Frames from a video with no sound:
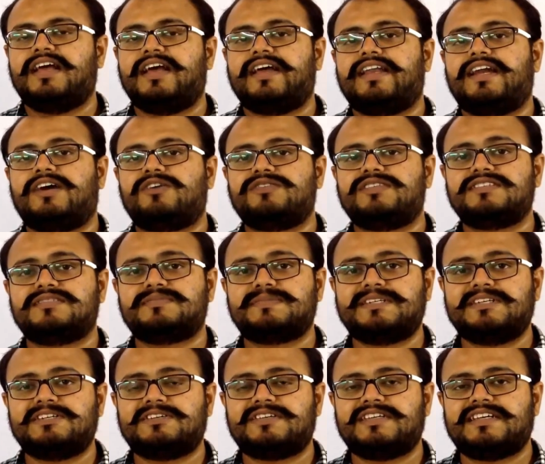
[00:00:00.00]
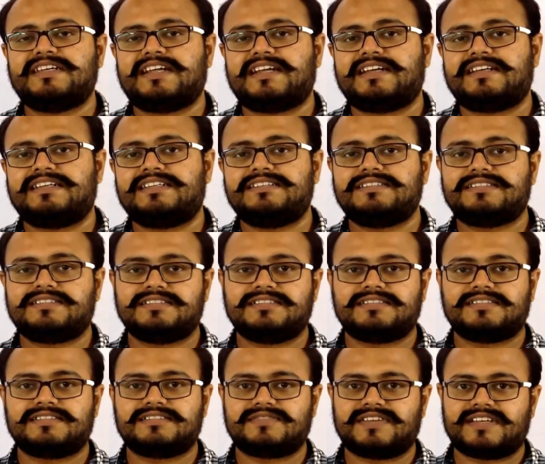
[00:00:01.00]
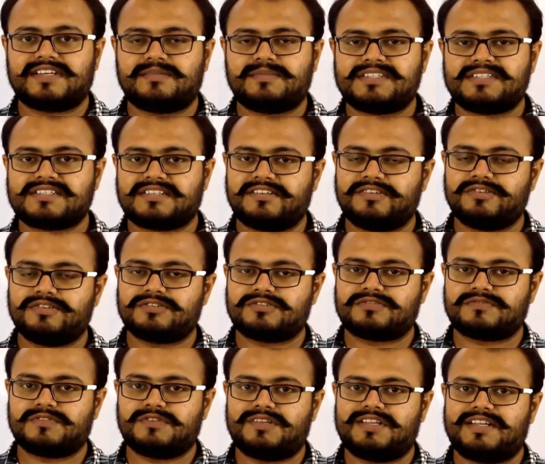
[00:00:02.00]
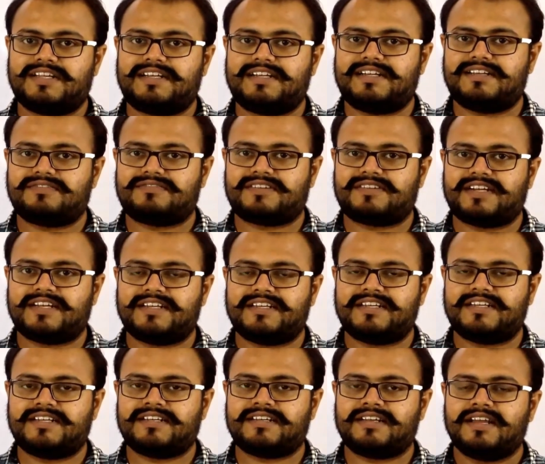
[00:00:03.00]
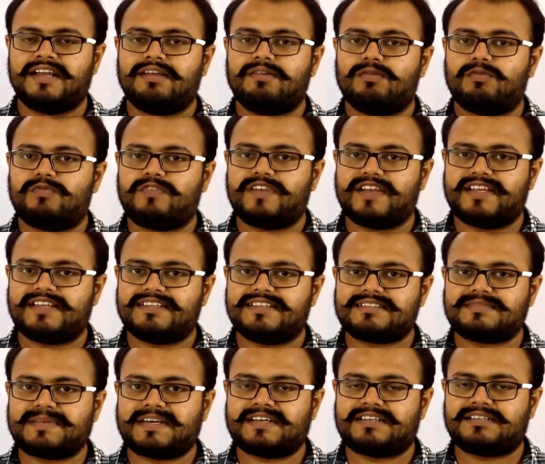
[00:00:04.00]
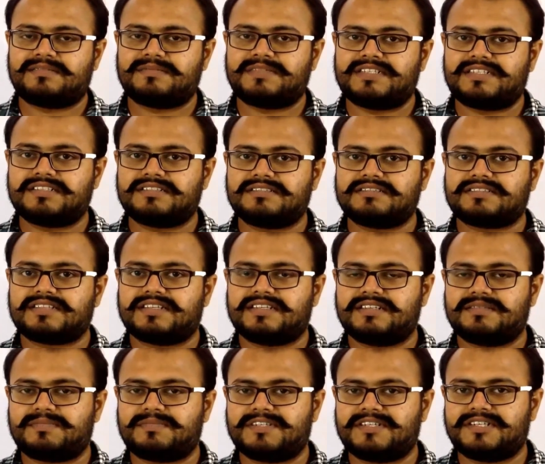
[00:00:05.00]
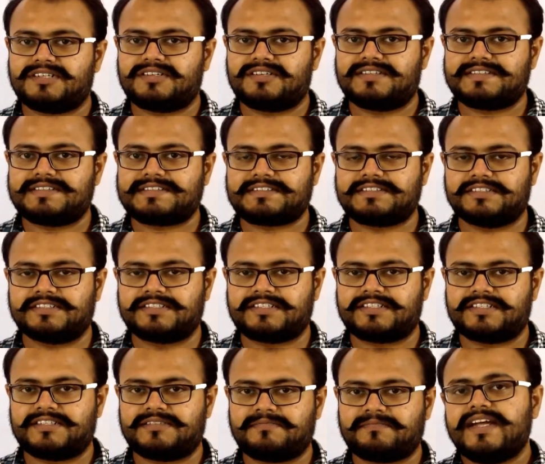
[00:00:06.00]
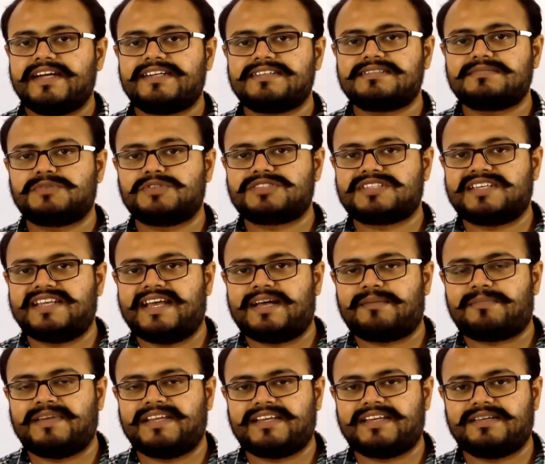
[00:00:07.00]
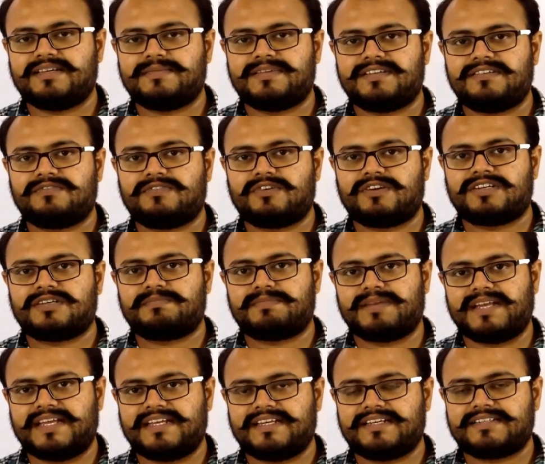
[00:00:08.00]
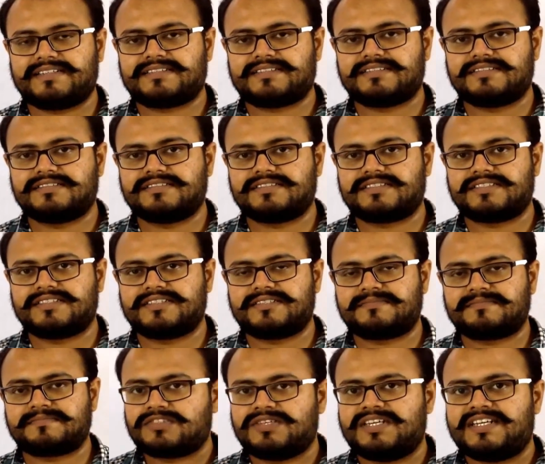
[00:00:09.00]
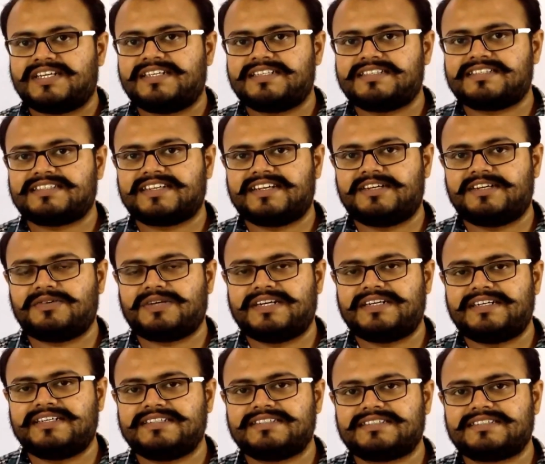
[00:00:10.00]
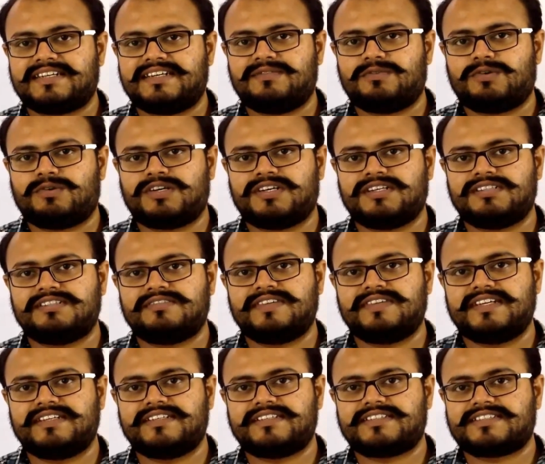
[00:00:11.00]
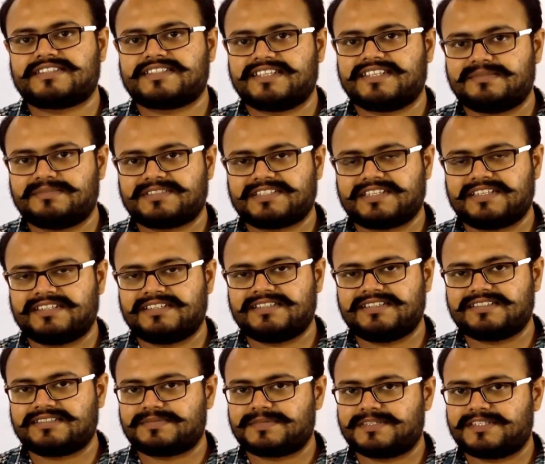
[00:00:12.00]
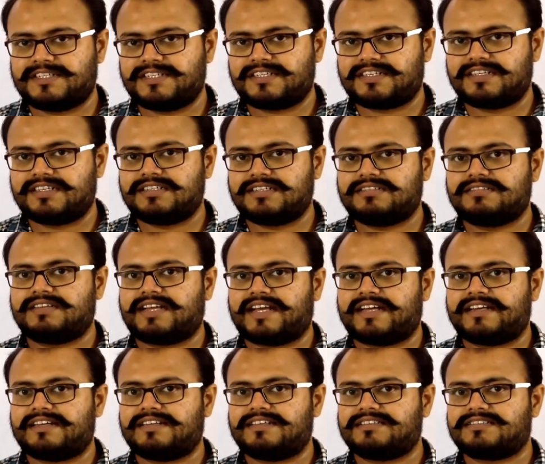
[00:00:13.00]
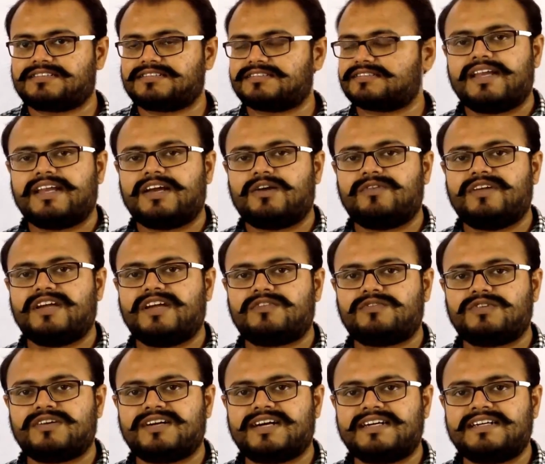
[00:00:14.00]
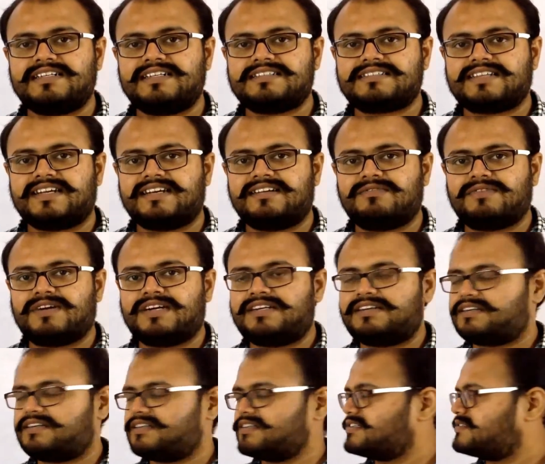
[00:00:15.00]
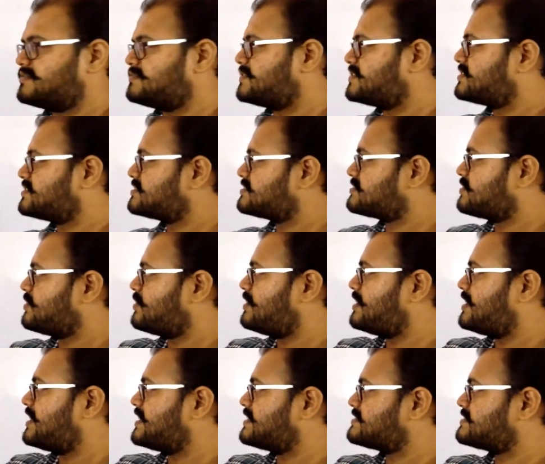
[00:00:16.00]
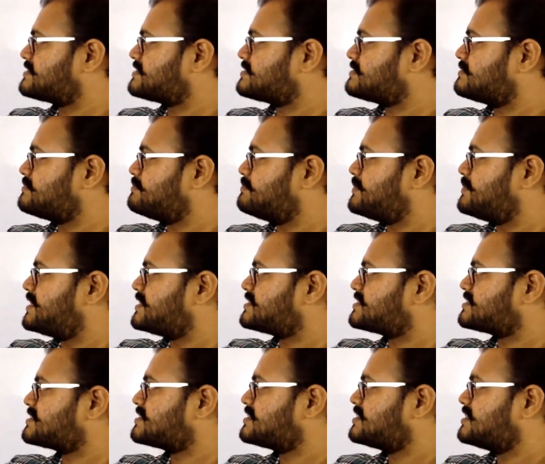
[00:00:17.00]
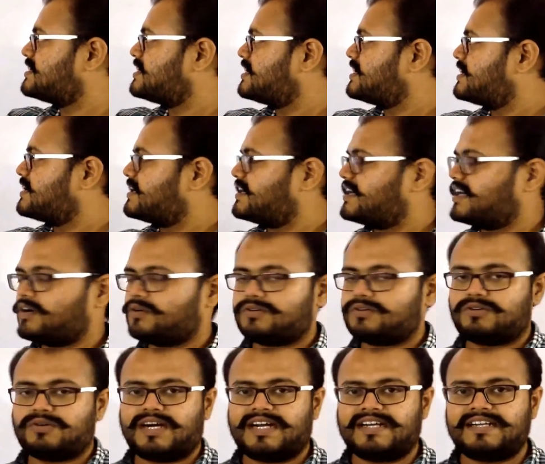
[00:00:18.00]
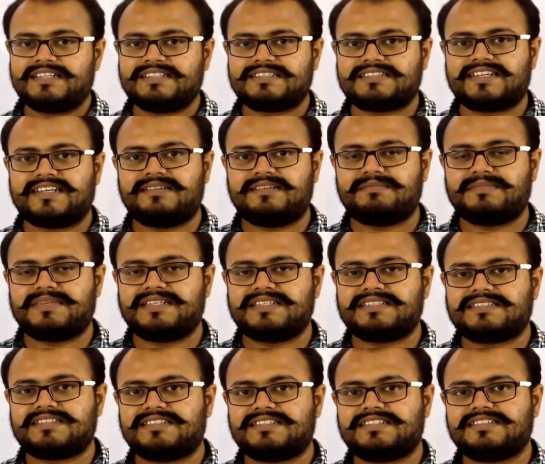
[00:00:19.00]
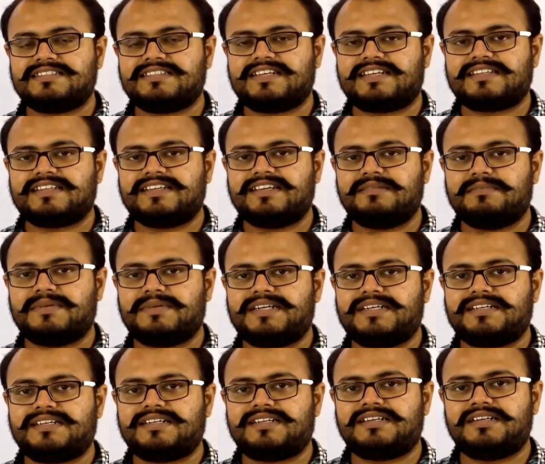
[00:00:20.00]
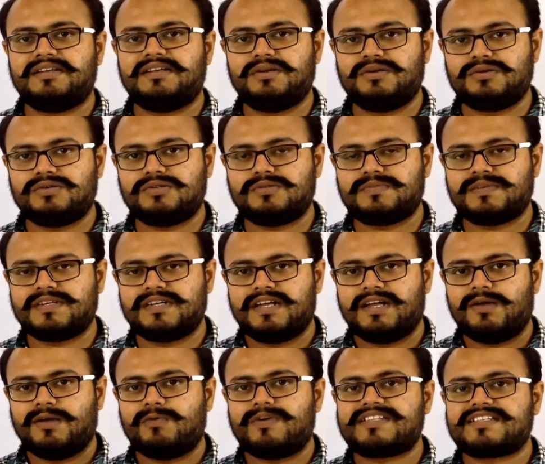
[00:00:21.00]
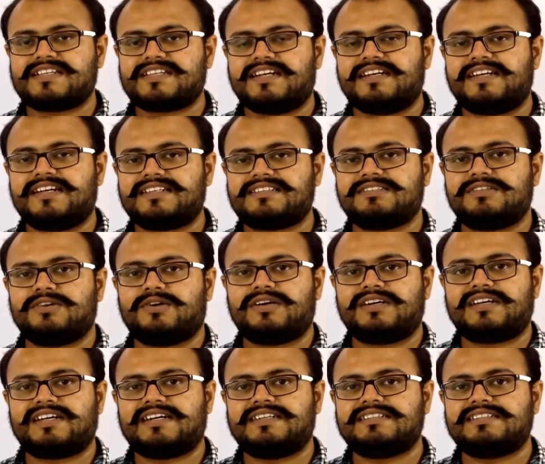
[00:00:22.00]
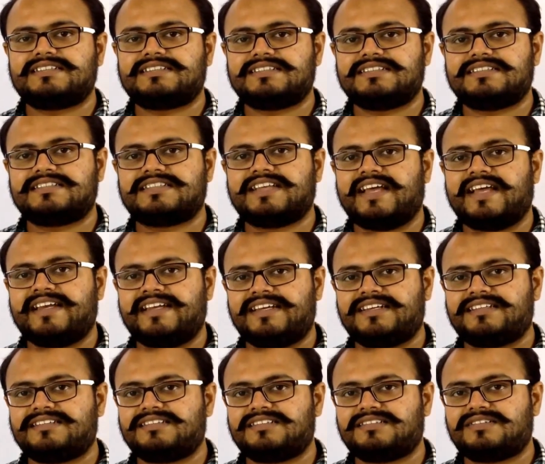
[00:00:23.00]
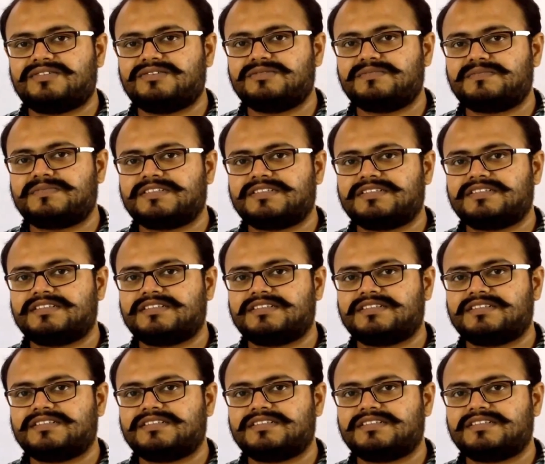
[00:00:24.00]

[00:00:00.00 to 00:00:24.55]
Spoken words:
Now, this particular analysis is very much useful in defining various parameters in a particular circuit. It is mostly applicable for a planar circuit. So let us try to understand what are the various steps in this particular analysis. Now, we have to understand one term which is called as mesh. Now, to understand mesh, it is nothing but a loop which does not consist any other loop.